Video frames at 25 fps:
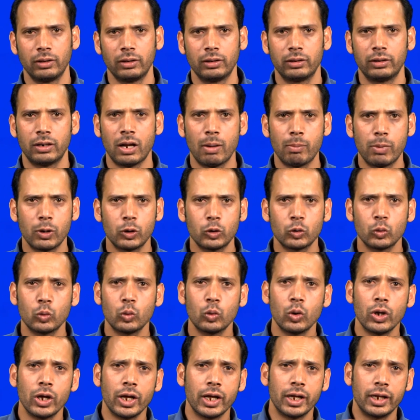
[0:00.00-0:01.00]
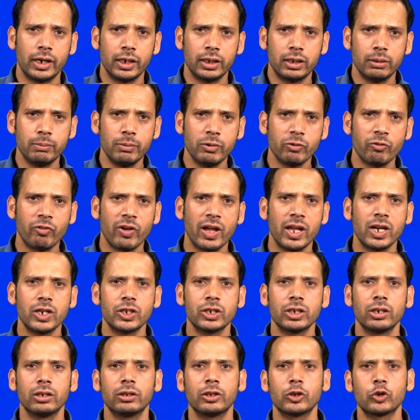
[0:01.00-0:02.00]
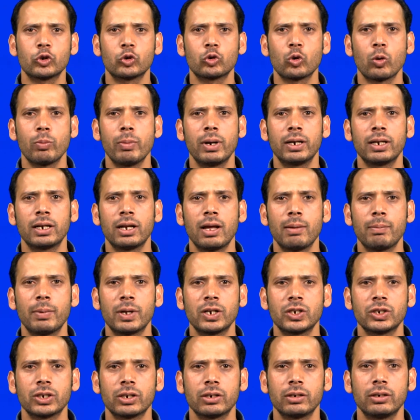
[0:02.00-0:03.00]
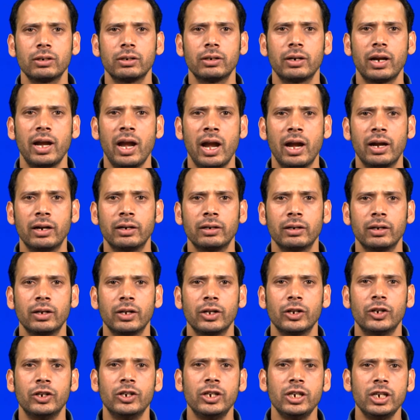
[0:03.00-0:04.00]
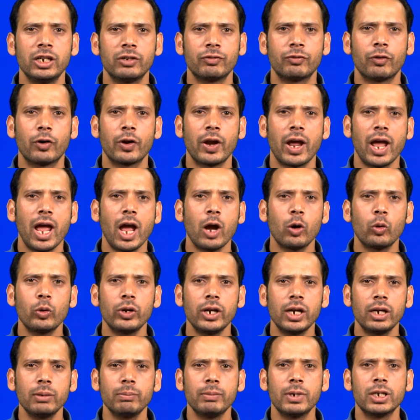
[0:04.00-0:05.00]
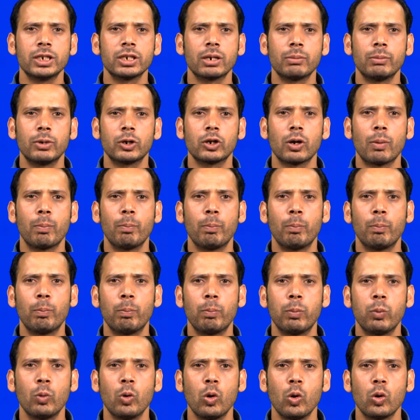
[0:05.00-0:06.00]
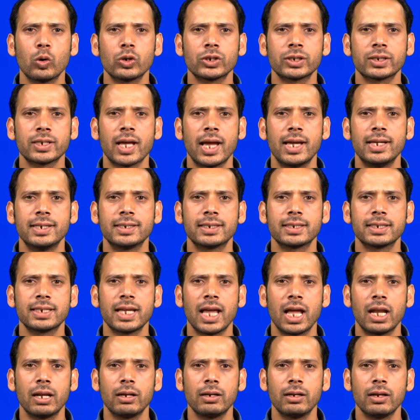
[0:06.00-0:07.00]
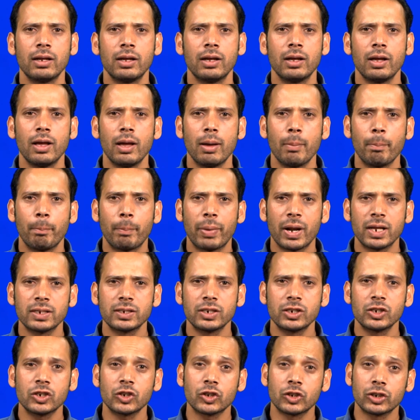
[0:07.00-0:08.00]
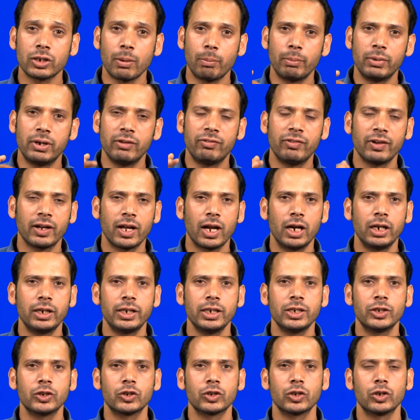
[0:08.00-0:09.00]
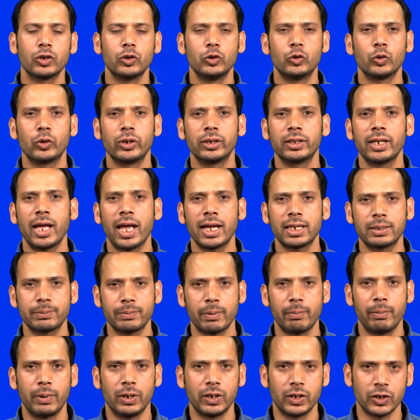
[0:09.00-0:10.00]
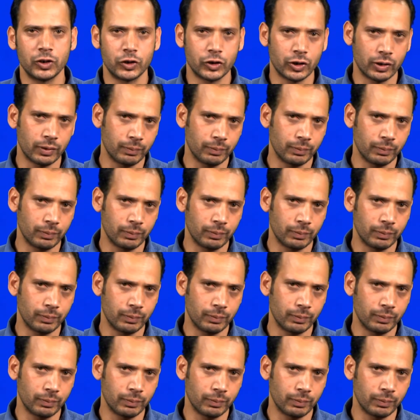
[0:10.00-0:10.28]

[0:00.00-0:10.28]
Number 2, rhythmic variation in the stomatal aperture and need for accurate measurement of pore size can present some difficulties during the experimentation.